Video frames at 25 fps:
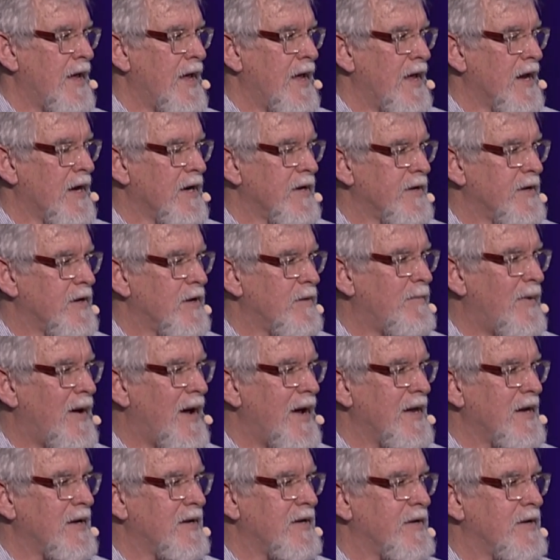And little
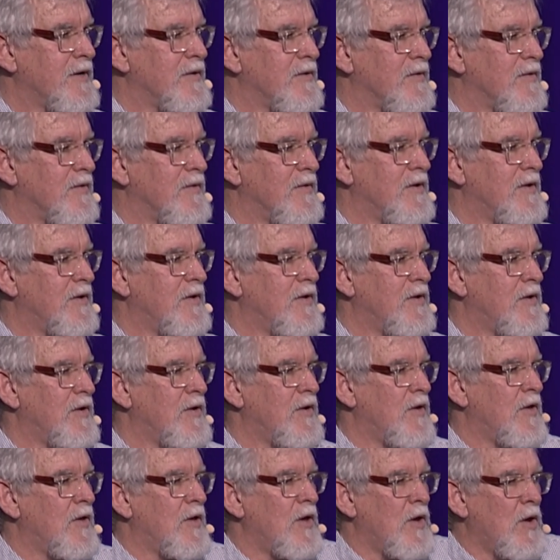by little,
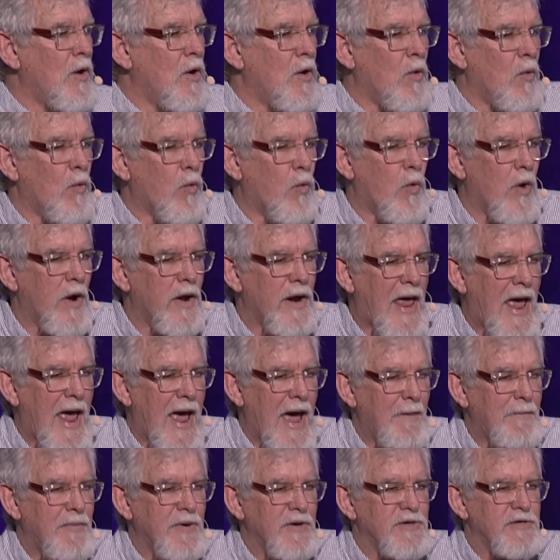what
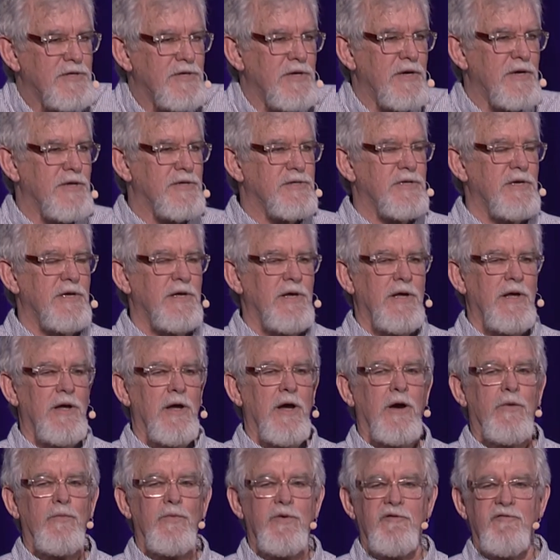happens is
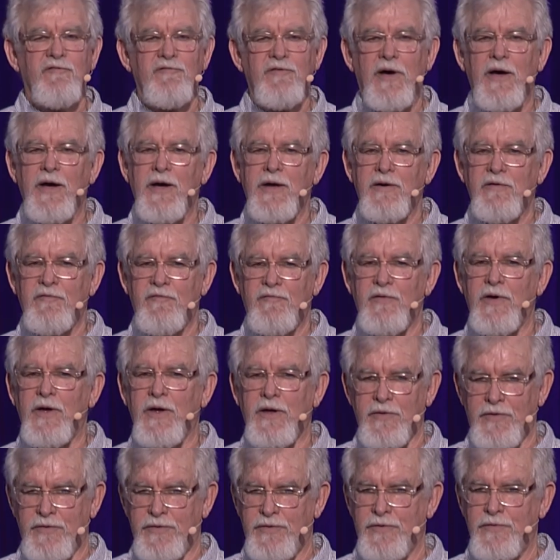a refined
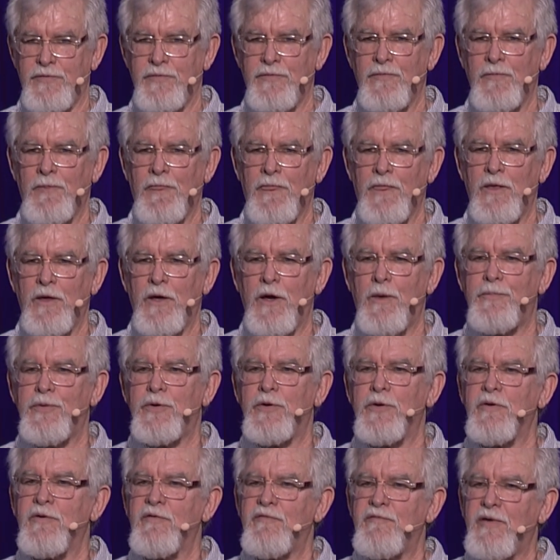faith a
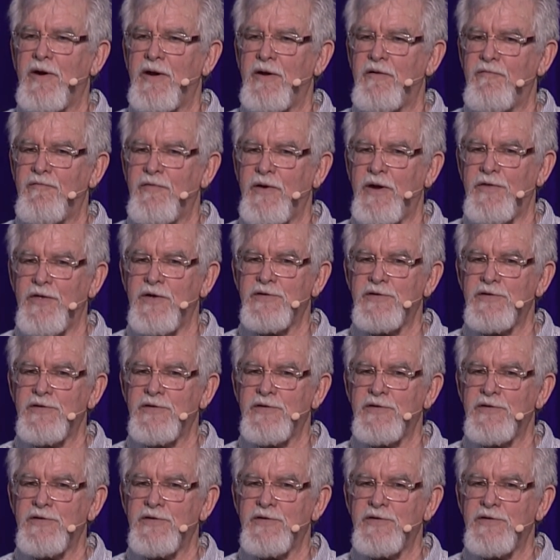purified faith.